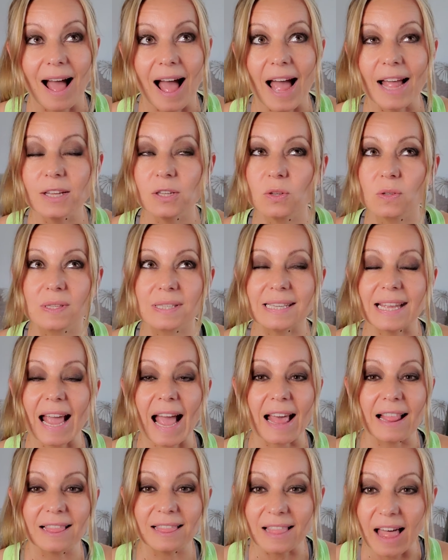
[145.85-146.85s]
I don't say
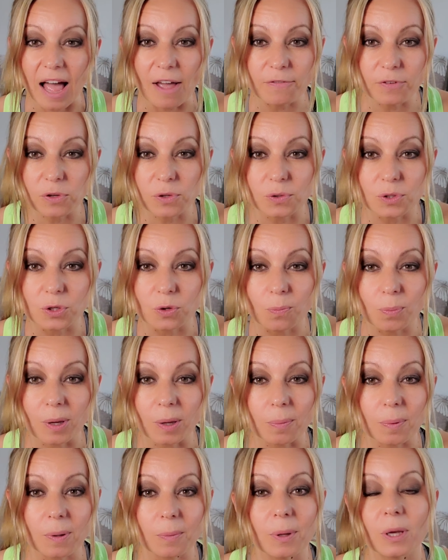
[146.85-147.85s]
I love you to
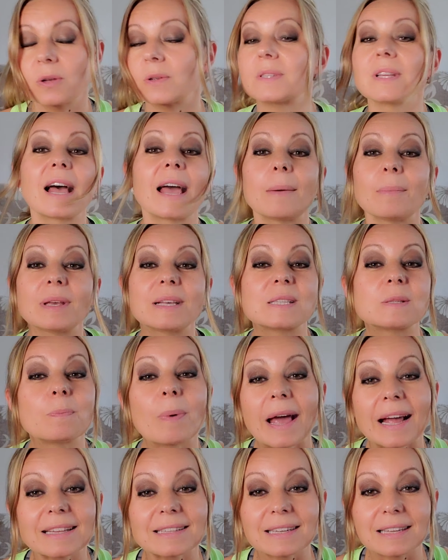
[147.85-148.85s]
people because I am
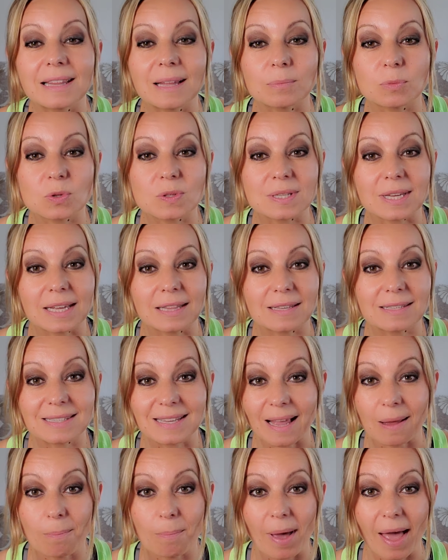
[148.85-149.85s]
expecting them to say the
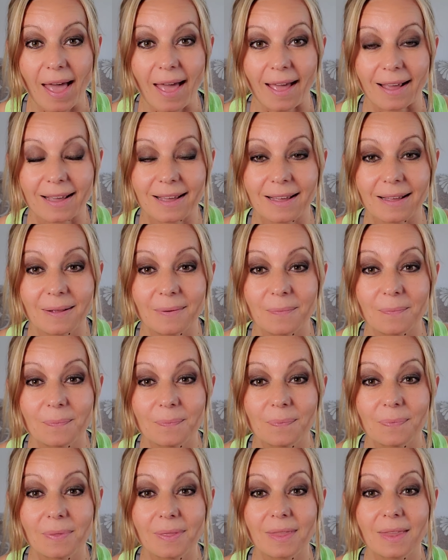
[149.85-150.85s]
same back.
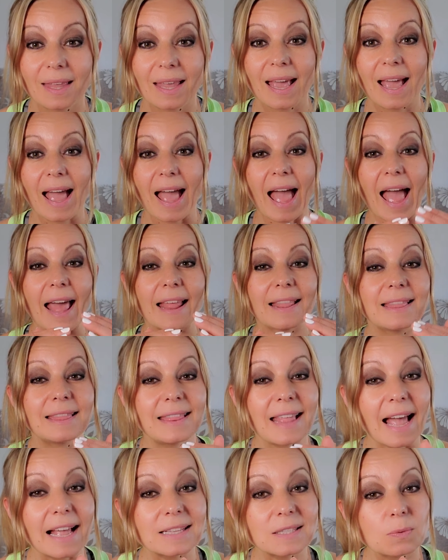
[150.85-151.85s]

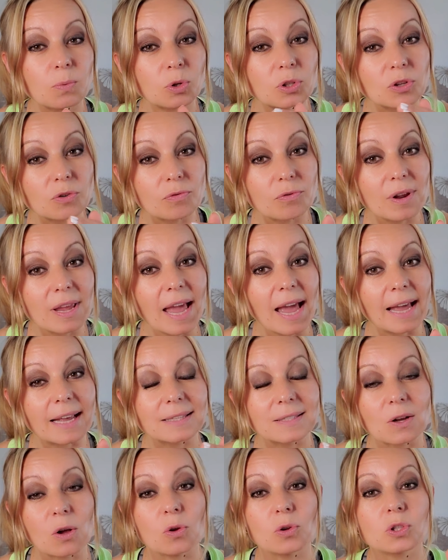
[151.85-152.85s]
And that's what
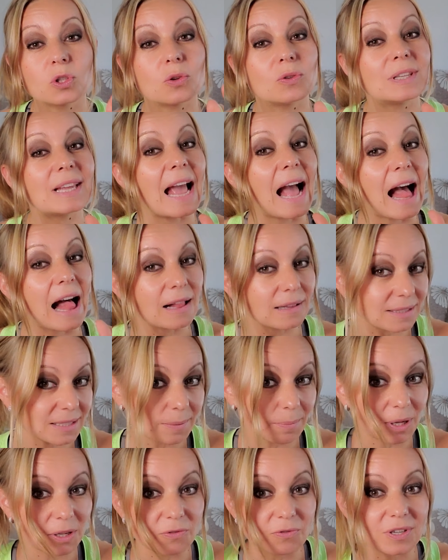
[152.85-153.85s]
creates also the
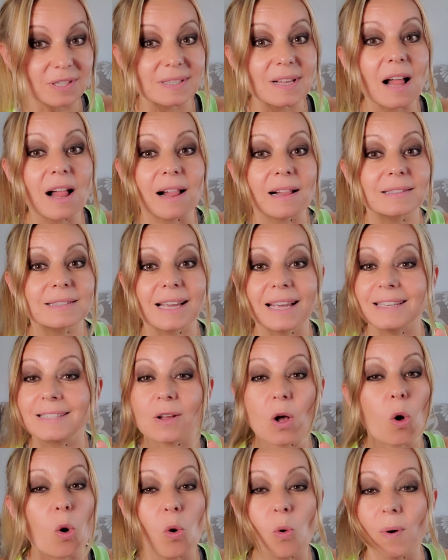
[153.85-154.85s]
ultimate result is
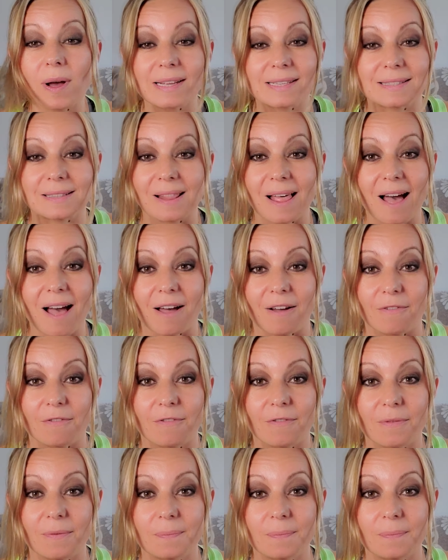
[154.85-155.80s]
always love.